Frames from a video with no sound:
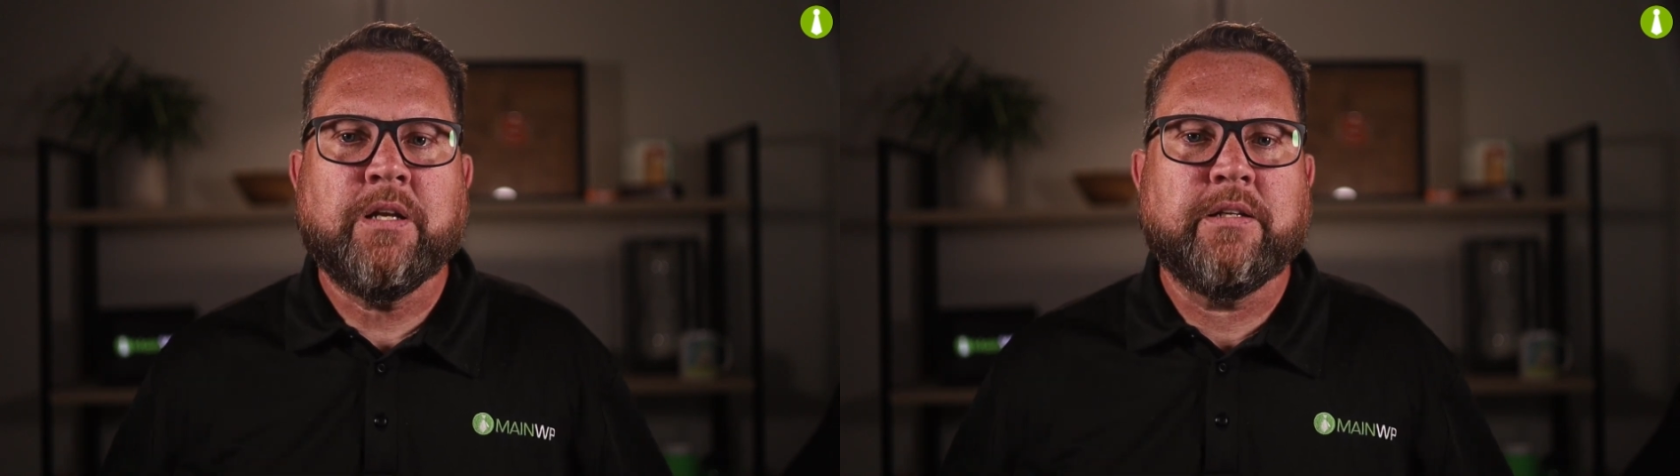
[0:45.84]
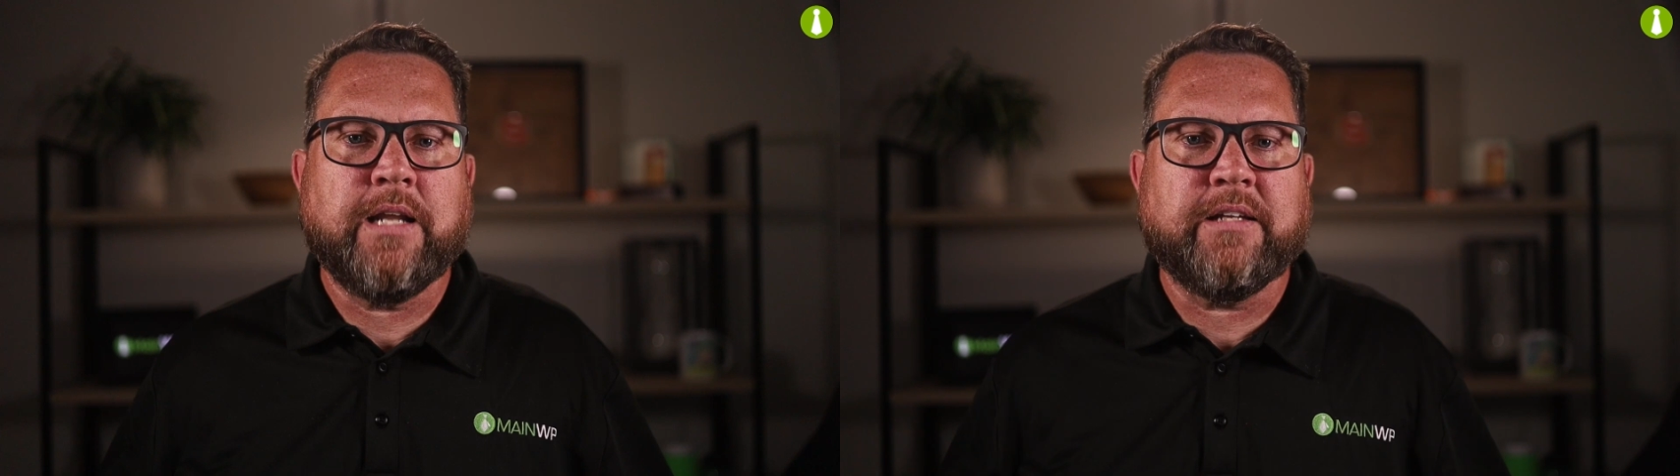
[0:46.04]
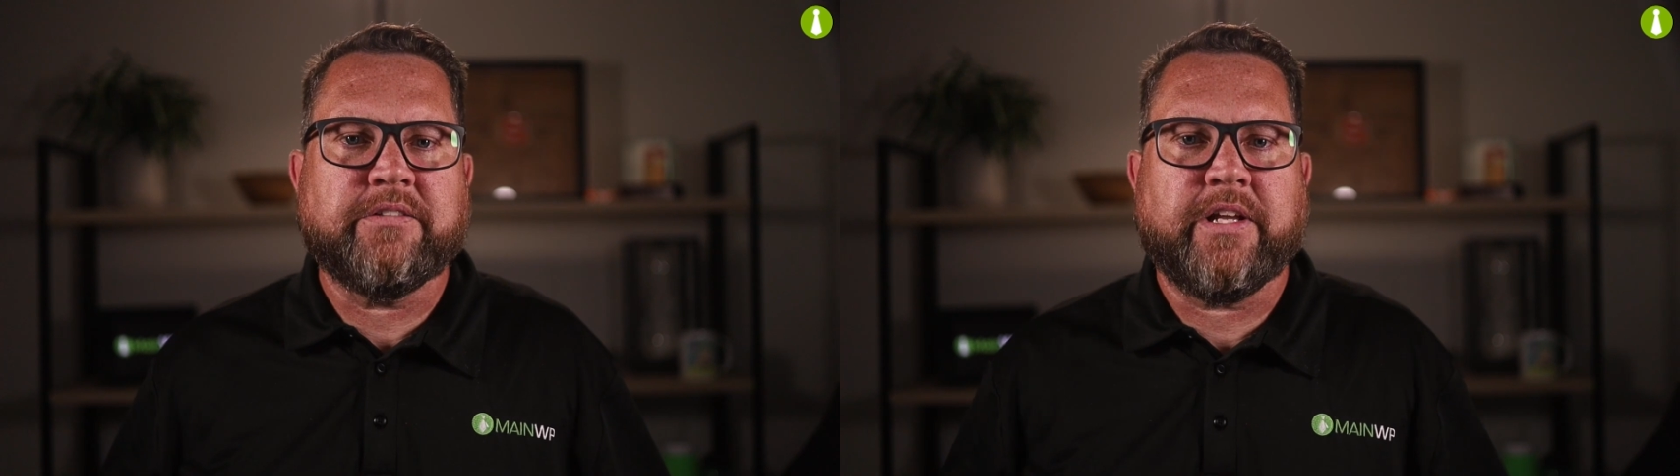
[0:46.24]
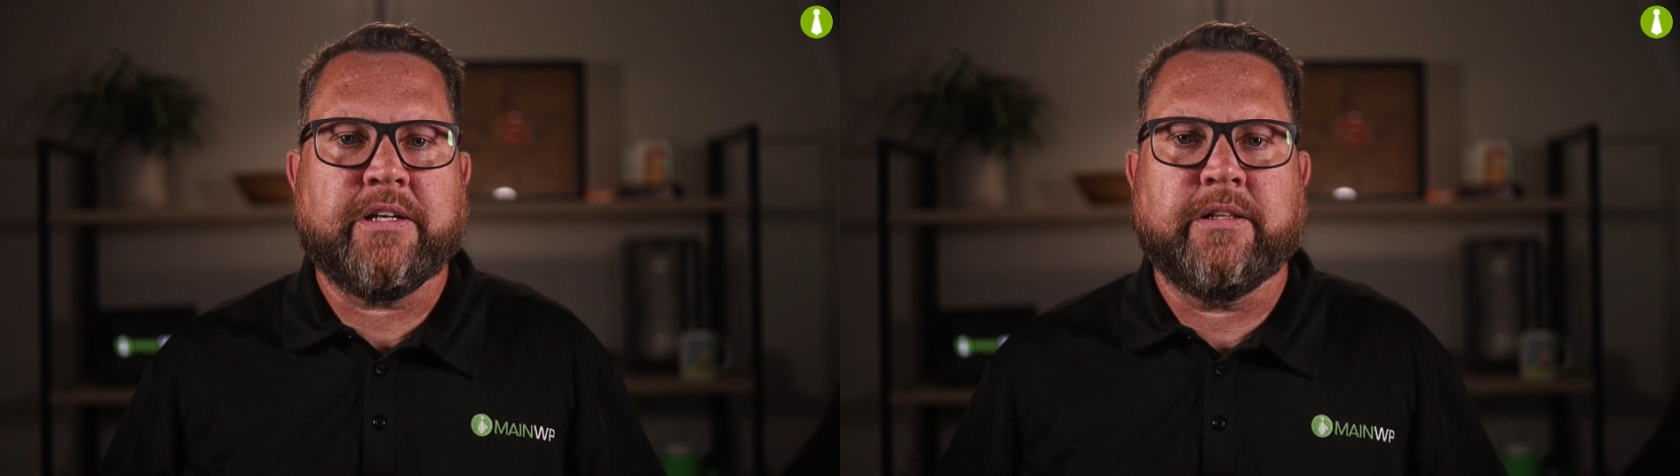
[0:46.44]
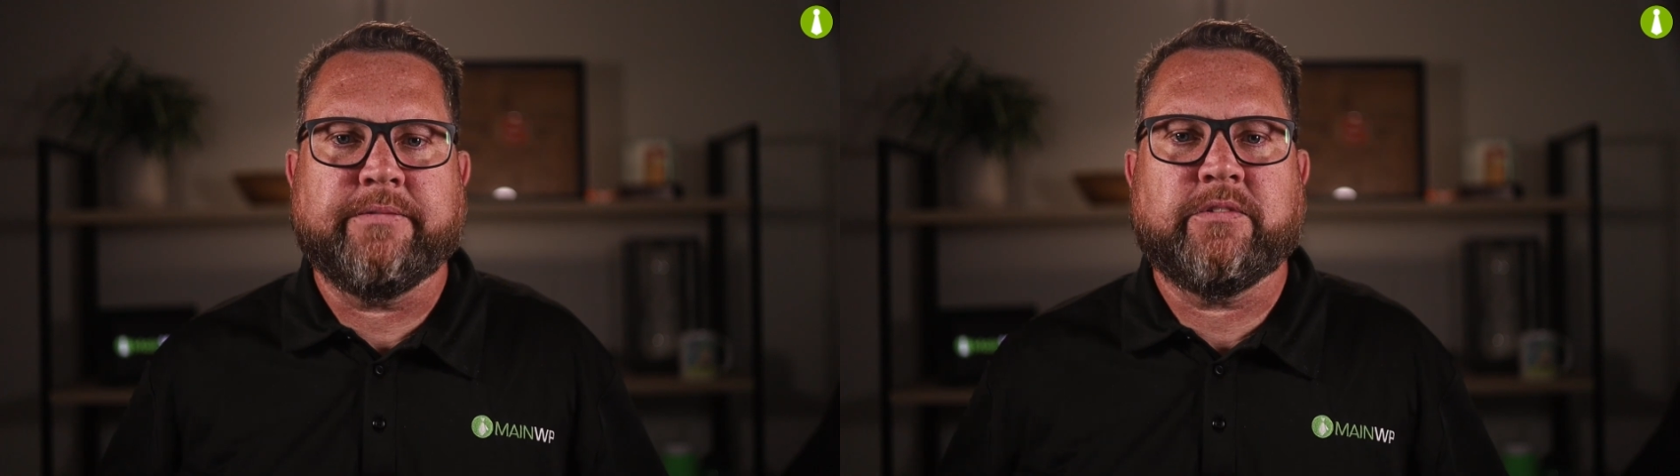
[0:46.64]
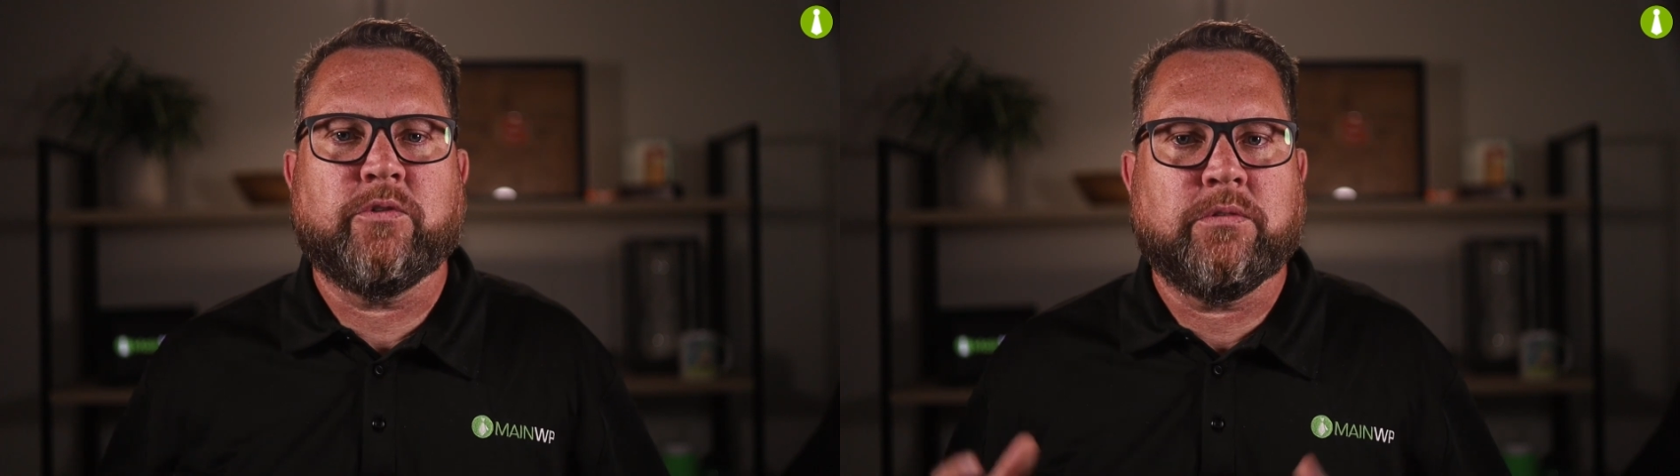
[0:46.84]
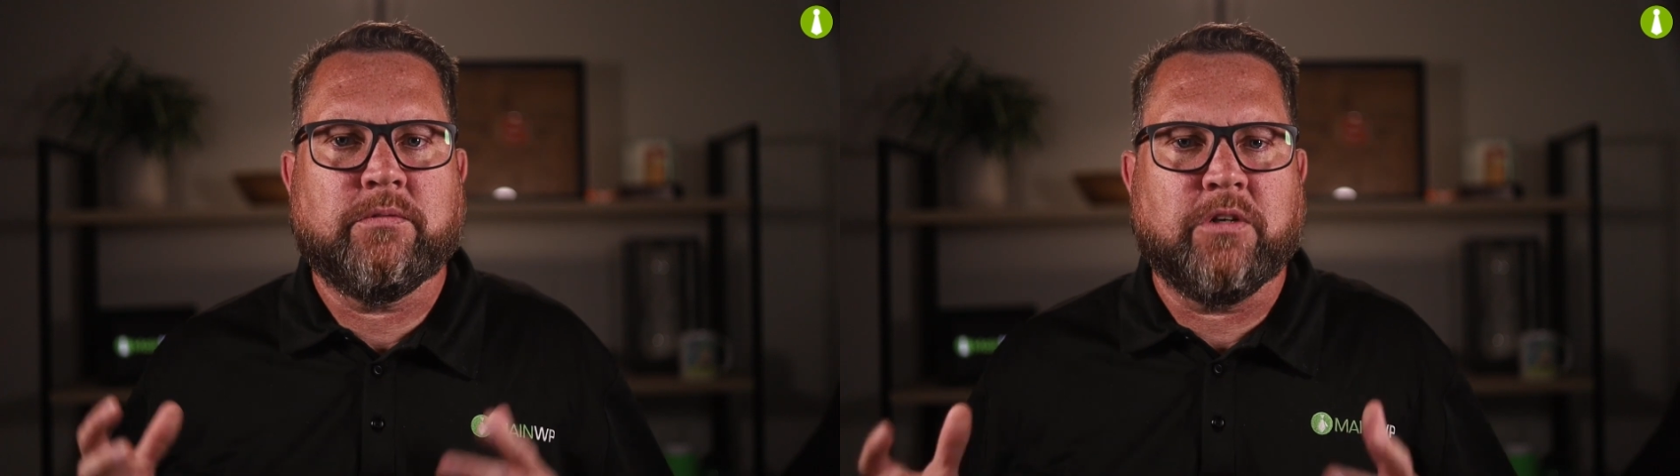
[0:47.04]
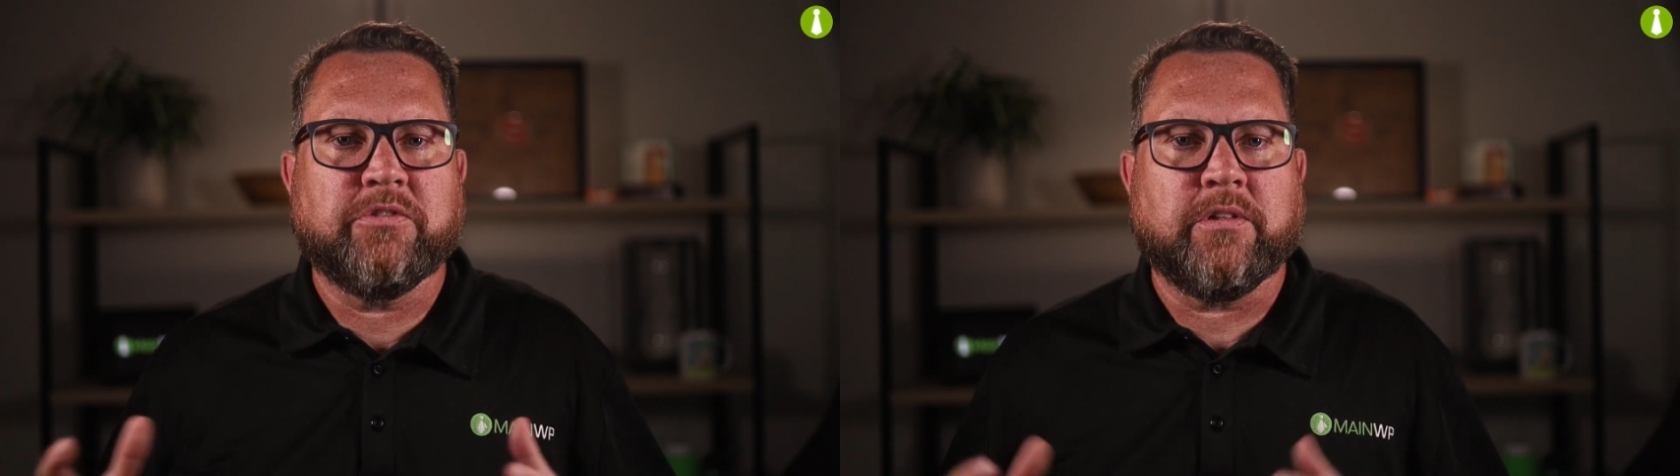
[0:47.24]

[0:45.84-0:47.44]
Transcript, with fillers: Now let's take a closer